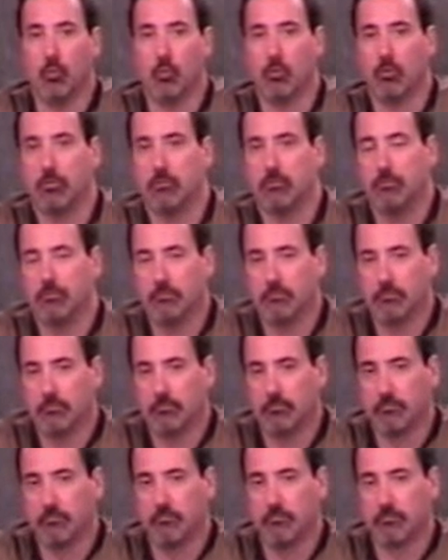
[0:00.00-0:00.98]

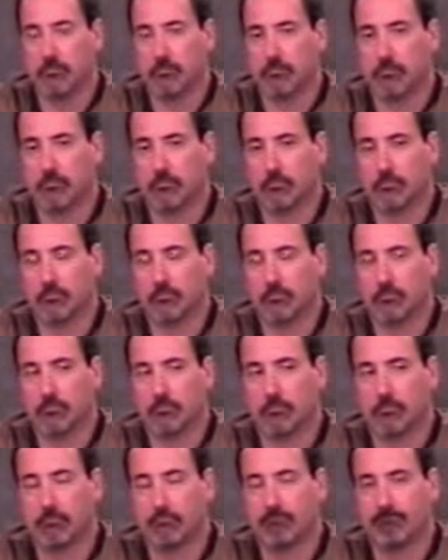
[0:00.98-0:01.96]

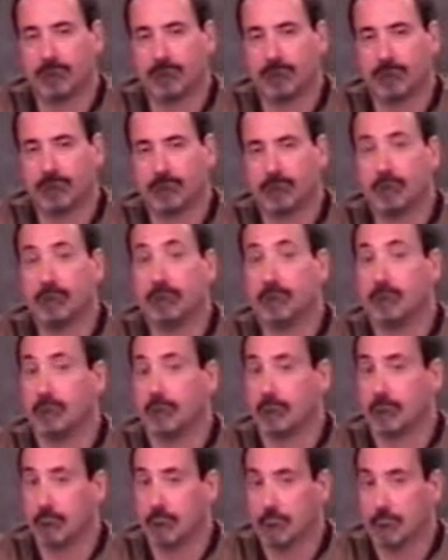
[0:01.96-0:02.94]

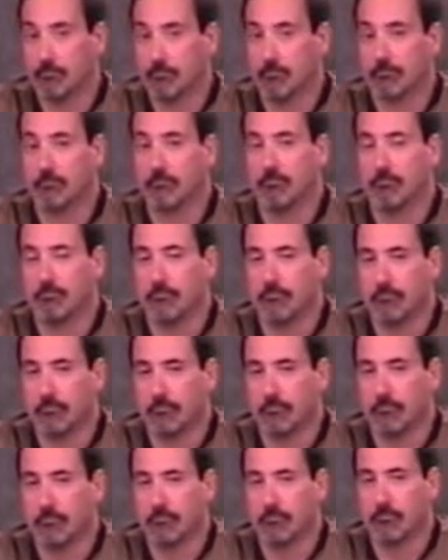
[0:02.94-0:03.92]

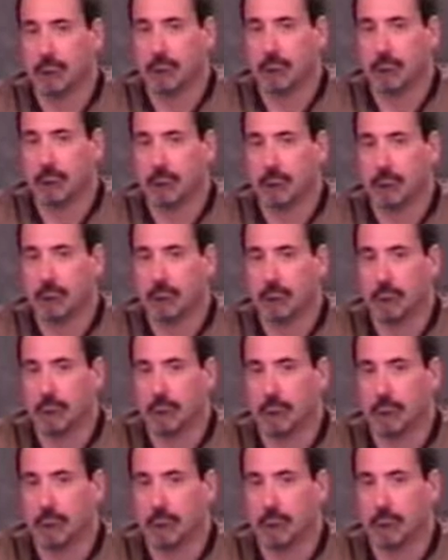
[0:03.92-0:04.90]

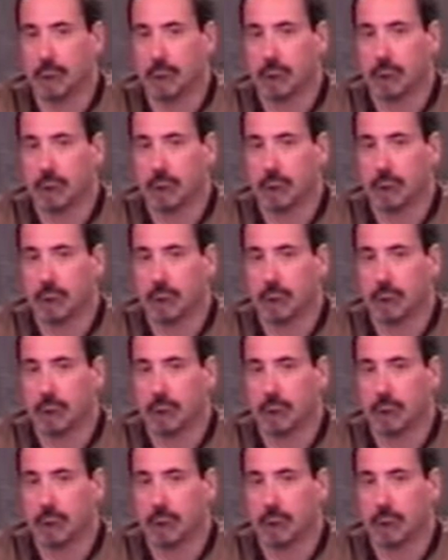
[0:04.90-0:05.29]
[no speech]